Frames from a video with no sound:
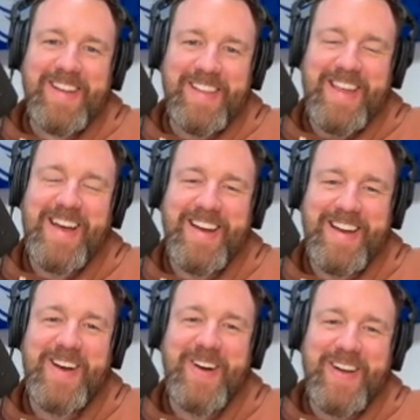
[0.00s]
I
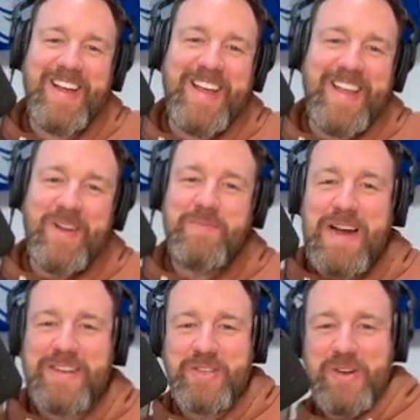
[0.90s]
know they're
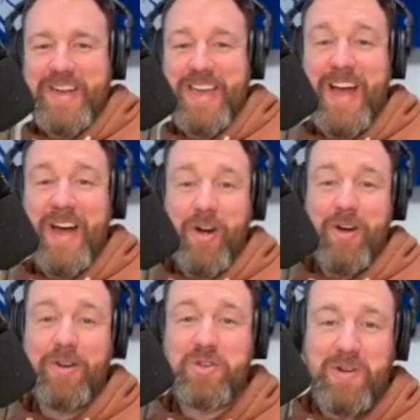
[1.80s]
back to
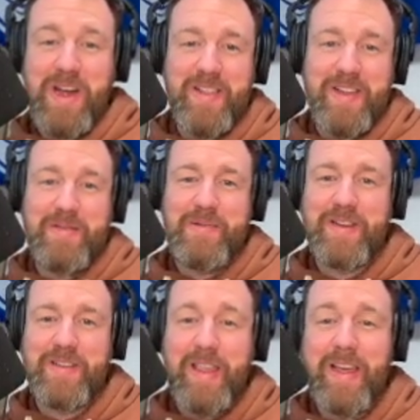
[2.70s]
harsh reality,
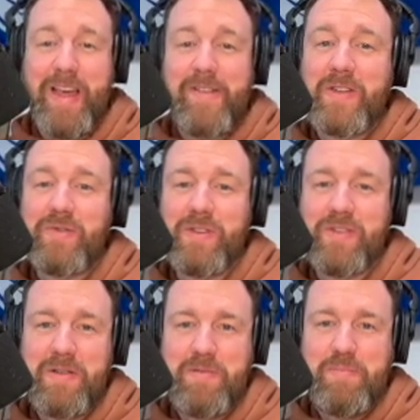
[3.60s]
because I think Evansville is
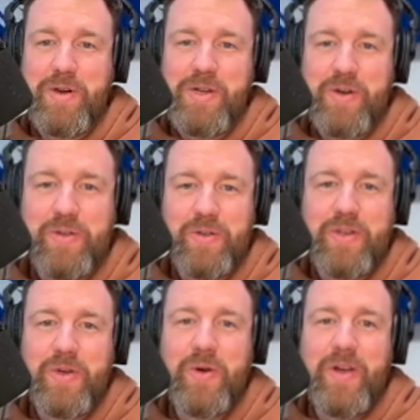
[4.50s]
going to be pretty cold
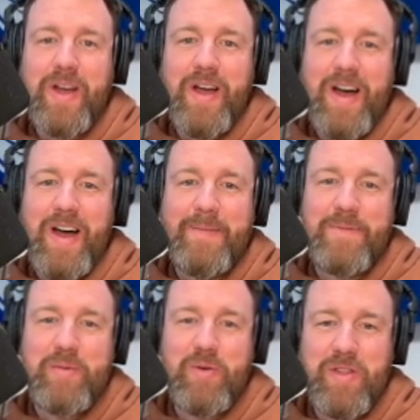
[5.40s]
too,
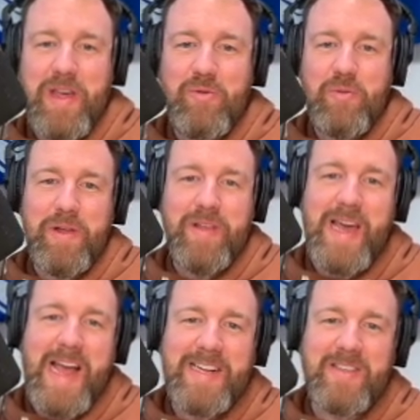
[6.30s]
where they will play
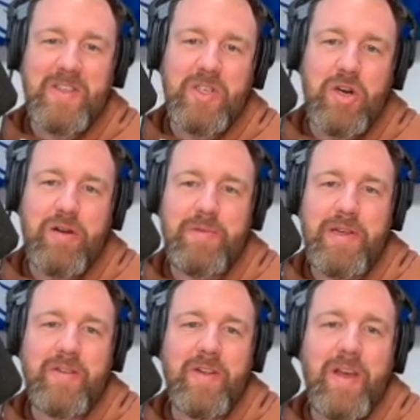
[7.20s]
the ACES
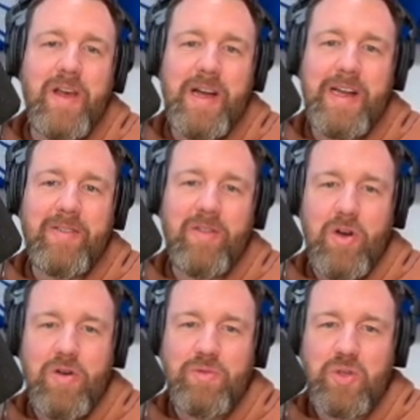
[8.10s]
tournament against the
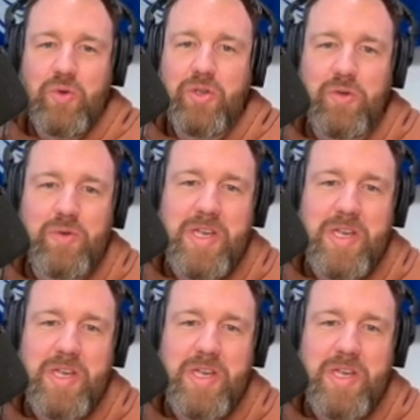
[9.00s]
home school UT